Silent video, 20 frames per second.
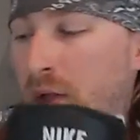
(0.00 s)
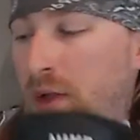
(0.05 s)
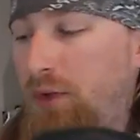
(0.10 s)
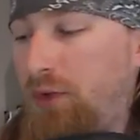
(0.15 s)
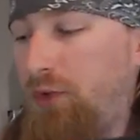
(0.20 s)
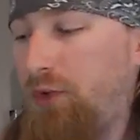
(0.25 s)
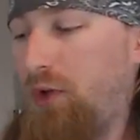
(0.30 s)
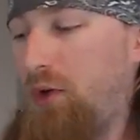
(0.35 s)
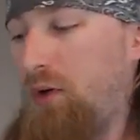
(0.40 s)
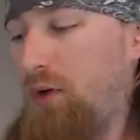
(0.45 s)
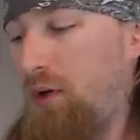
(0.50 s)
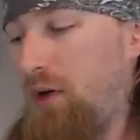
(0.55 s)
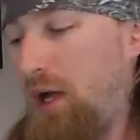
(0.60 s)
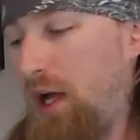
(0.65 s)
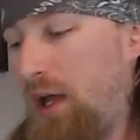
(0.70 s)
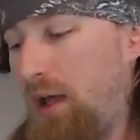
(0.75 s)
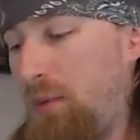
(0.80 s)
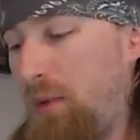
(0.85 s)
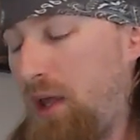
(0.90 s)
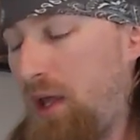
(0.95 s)
So
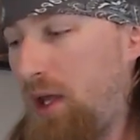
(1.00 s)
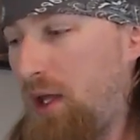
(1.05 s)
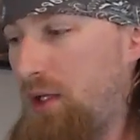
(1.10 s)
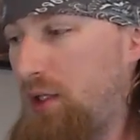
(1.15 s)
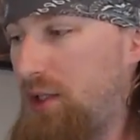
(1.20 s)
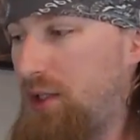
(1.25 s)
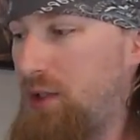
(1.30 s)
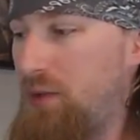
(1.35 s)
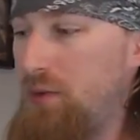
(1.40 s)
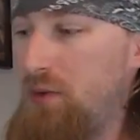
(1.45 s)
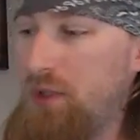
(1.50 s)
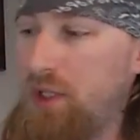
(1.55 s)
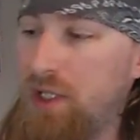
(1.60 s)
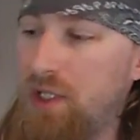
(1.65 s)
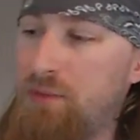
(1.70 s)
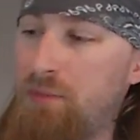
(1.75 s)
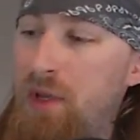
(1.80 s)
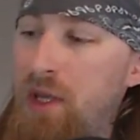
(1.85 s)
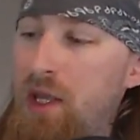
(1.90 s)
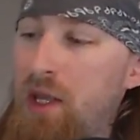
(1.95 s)
I've had two of
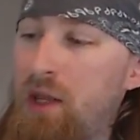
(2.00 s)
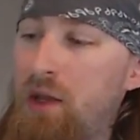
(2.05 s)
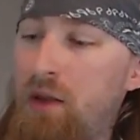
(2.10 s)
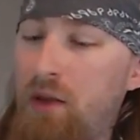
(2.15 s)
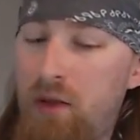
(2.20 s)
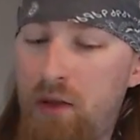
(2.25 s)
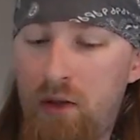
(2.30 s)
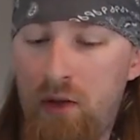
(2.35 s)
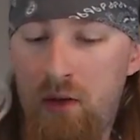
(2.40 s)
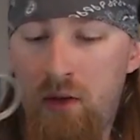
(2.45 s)
these made,